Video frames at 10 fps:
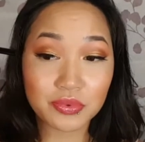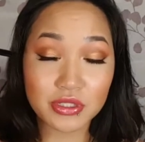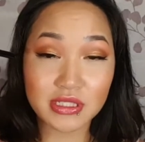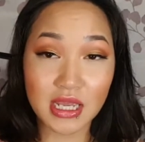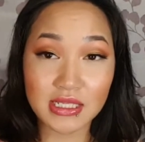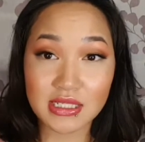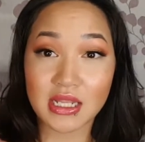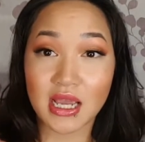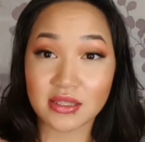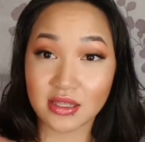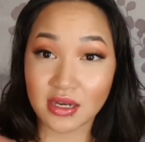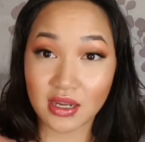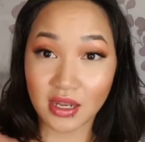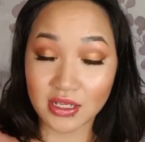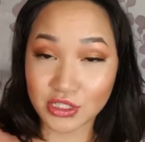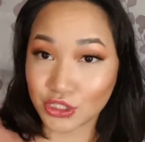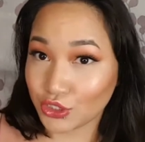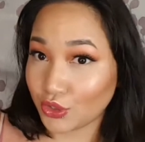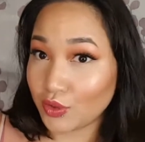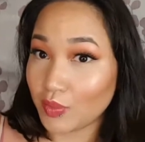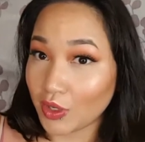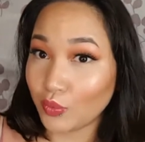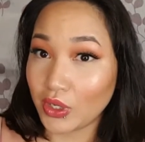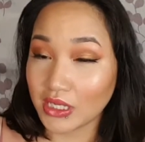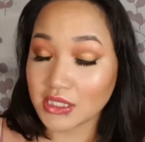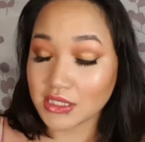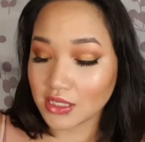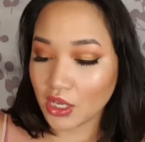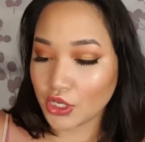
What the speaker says: precise line that I'd like to do in my wings.